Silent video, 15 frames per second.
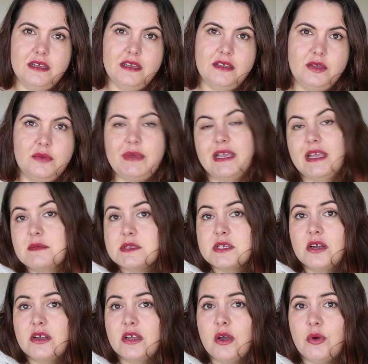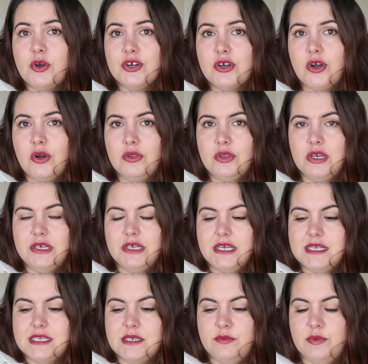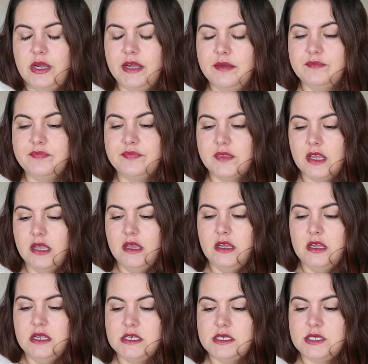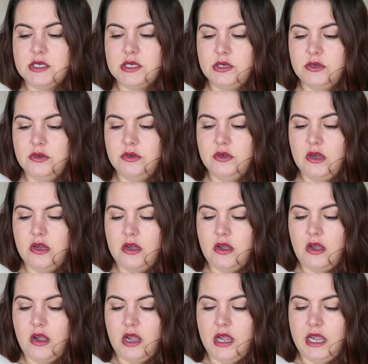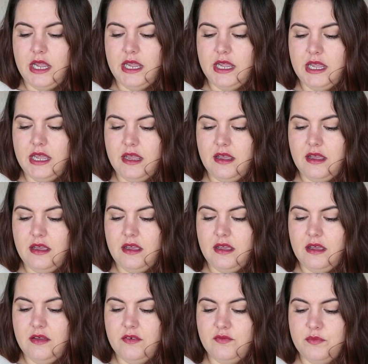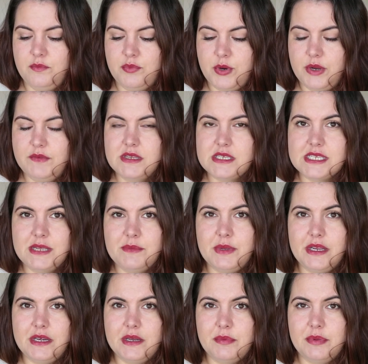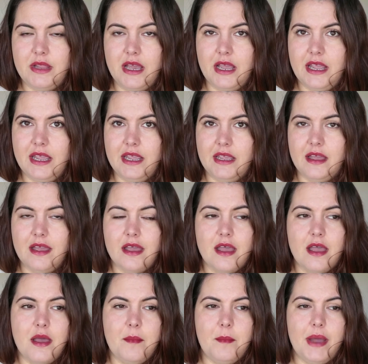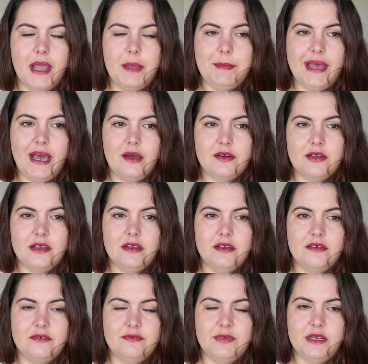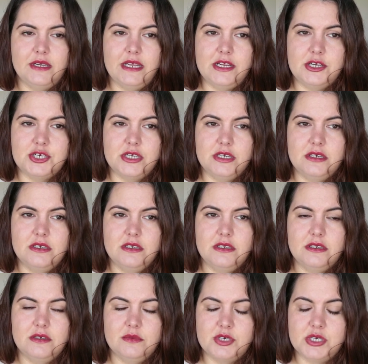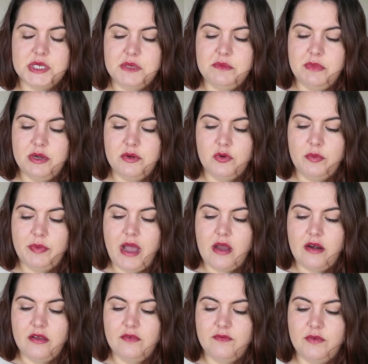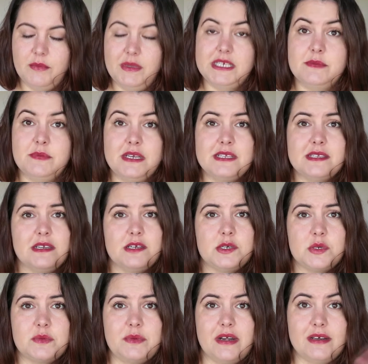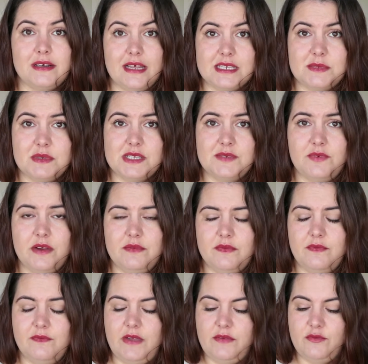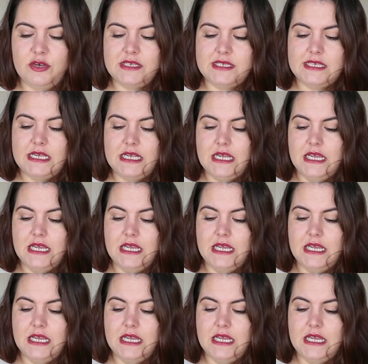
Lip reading: your makeup's going to go on a whole lot nicer, right? So I have previously been applying my powder foundation, which is a mineral powder from Antipodes that I talked about in last month's favourites,